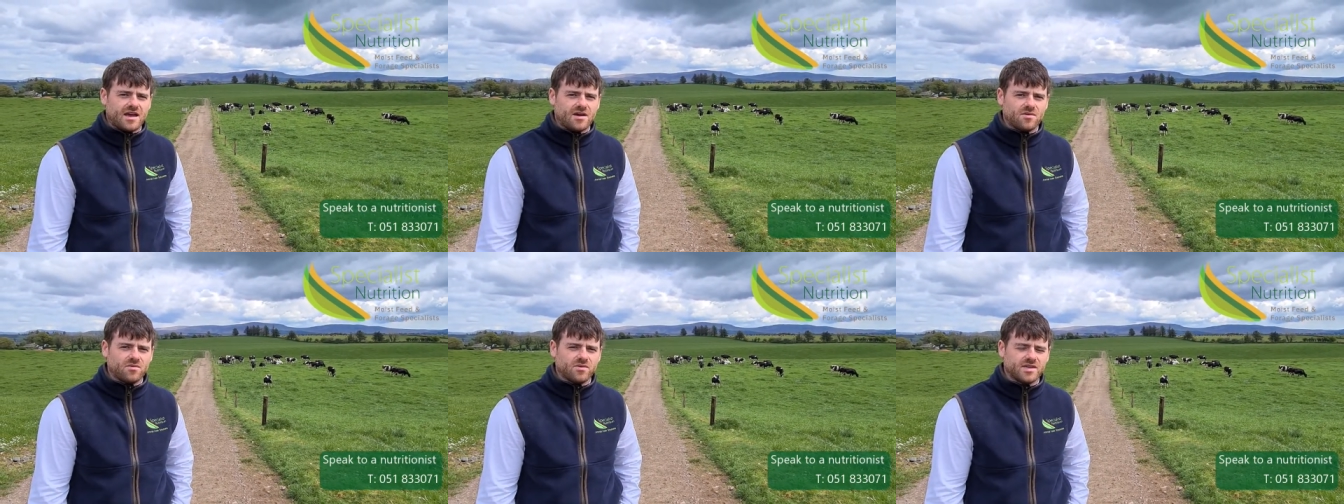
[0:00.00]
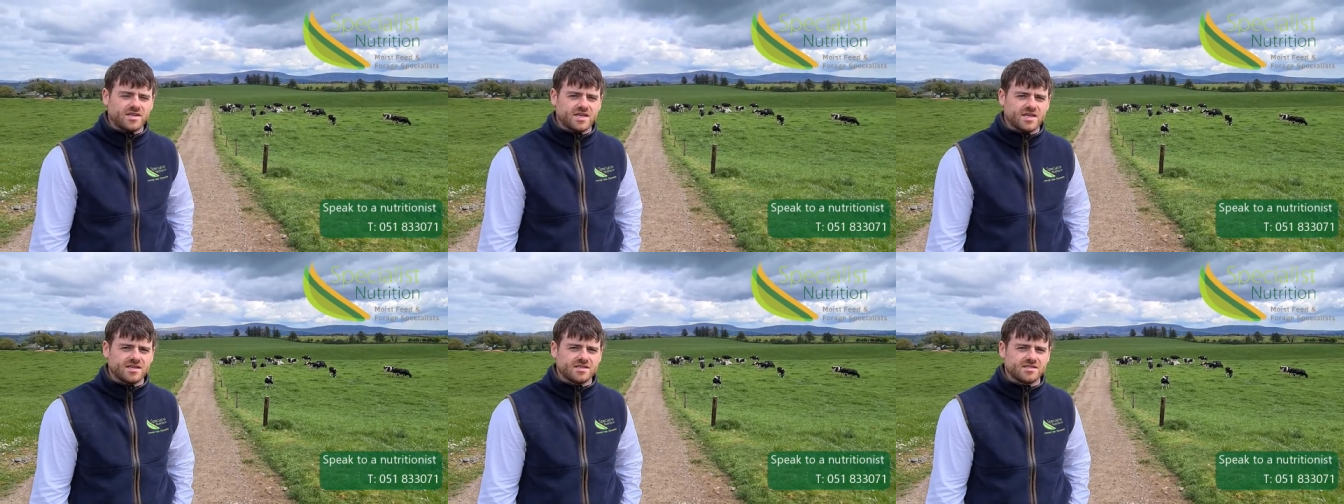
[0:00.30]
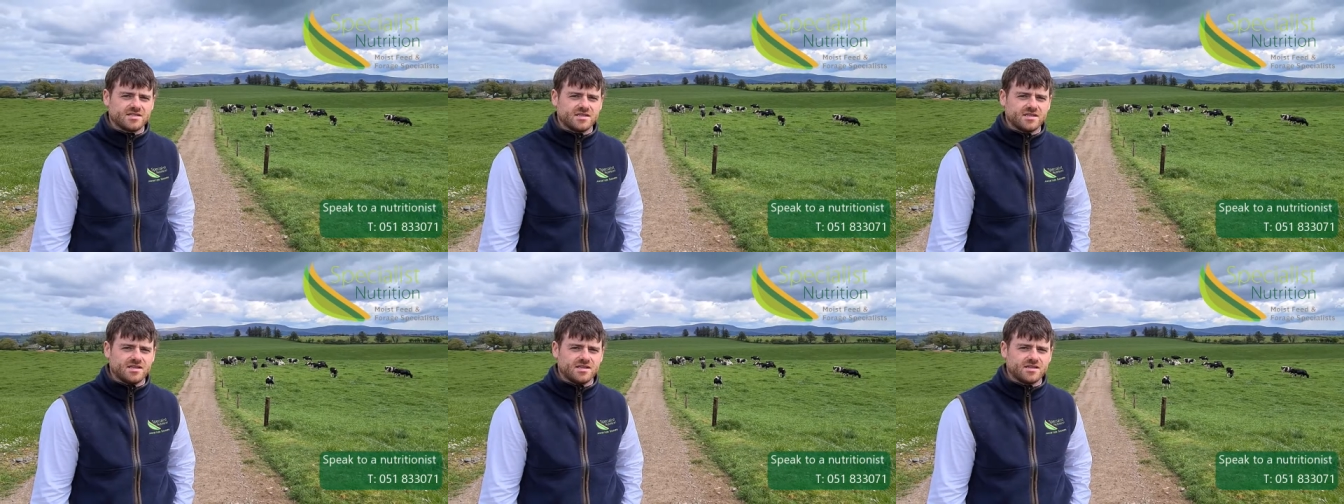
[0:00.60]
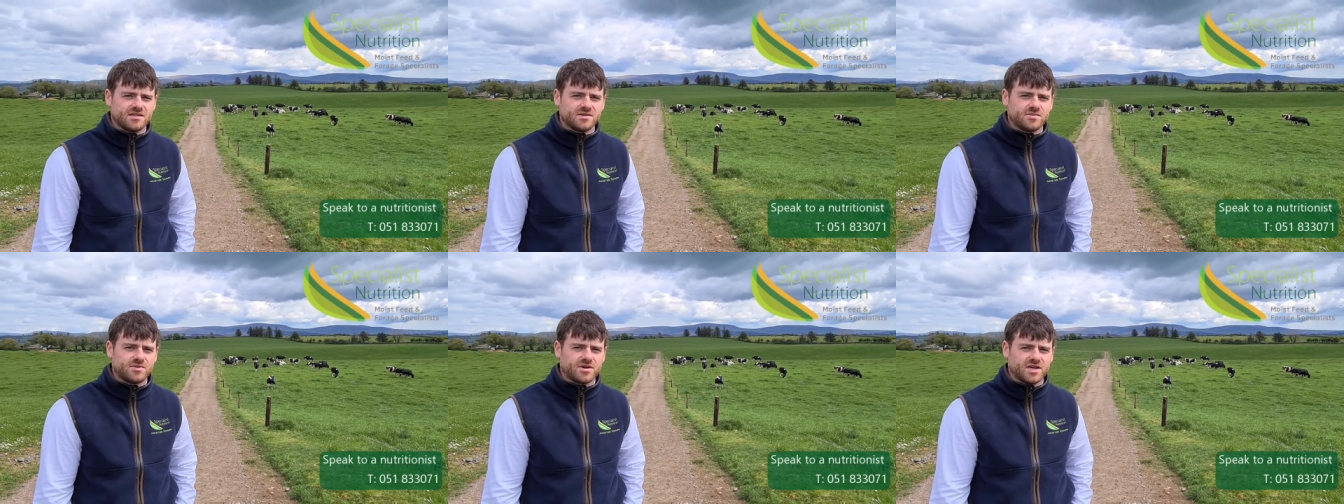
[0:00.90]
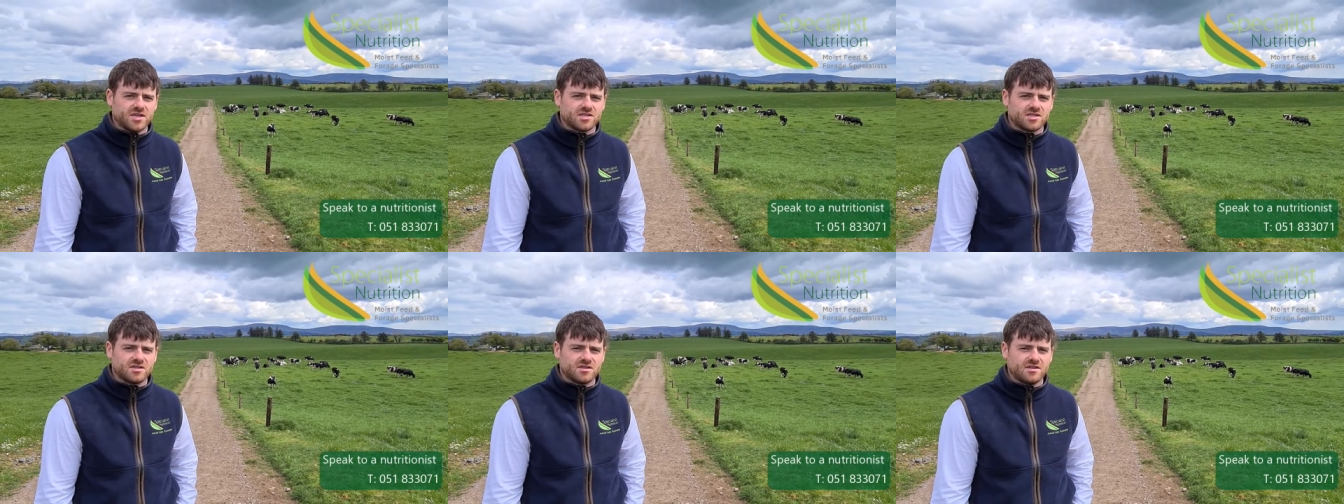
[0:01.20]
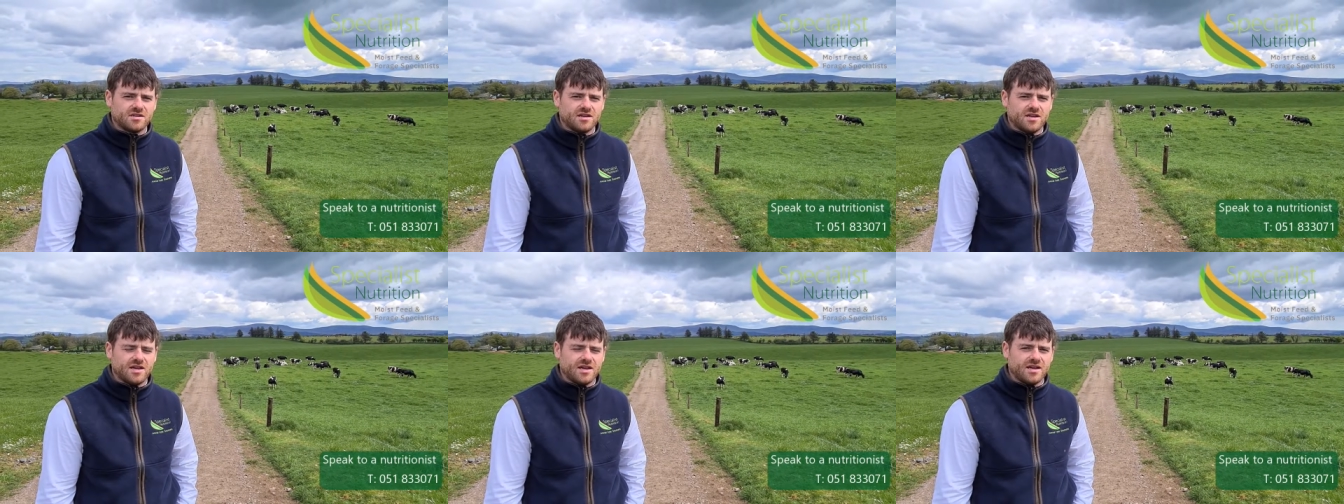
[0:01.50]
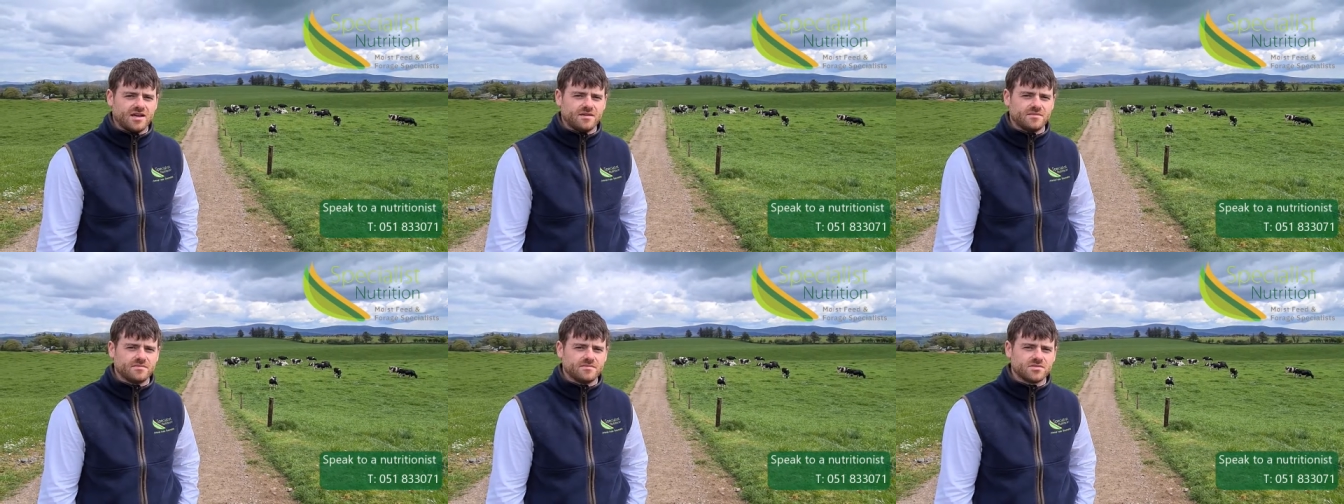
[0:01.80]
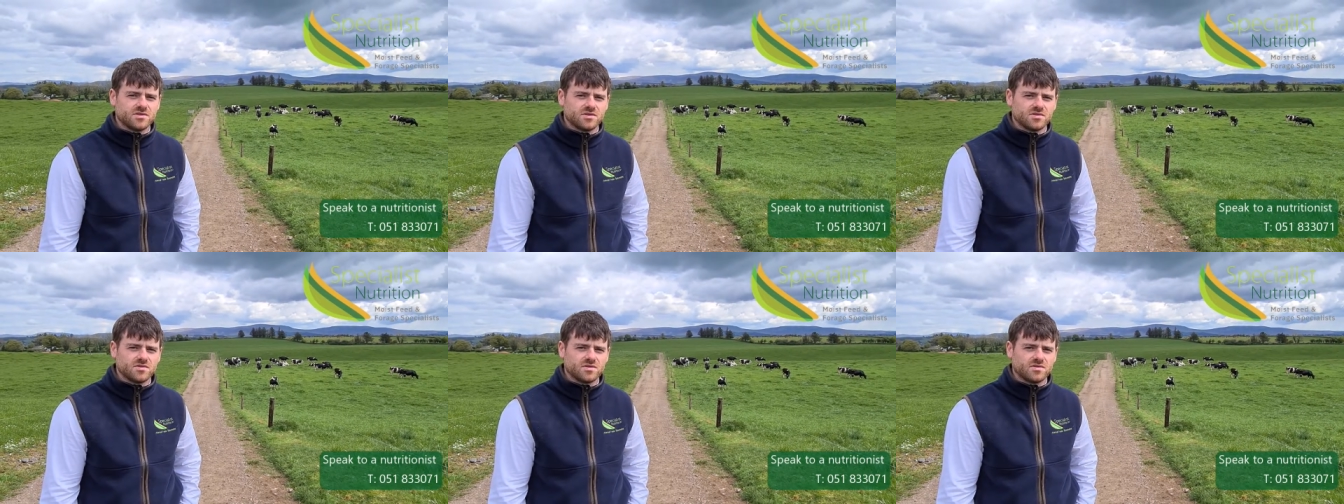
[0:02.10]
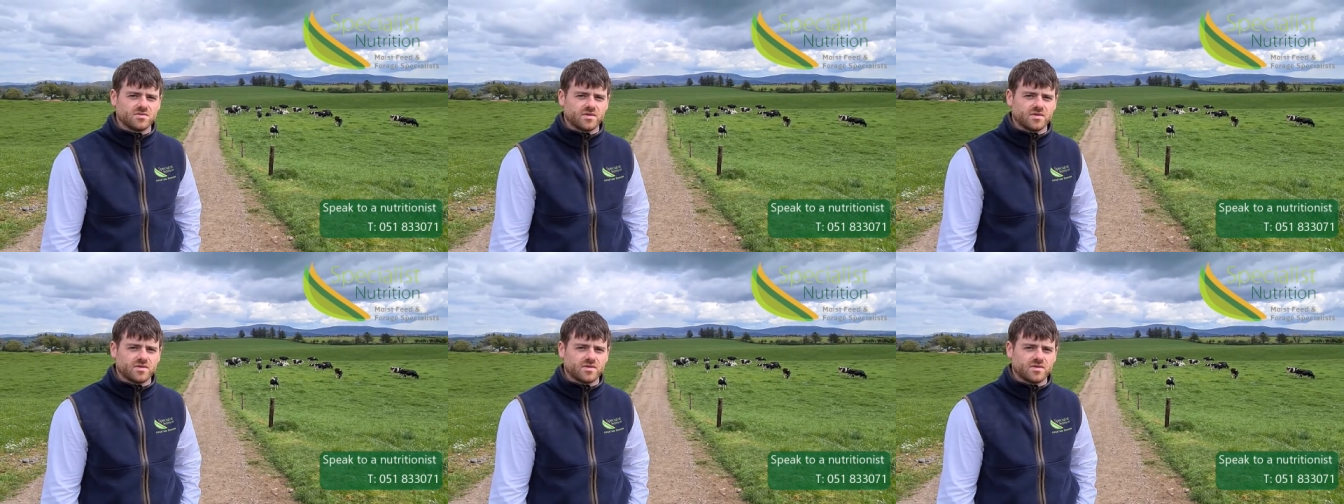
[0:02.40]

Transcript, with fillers: we tend to see a depression due to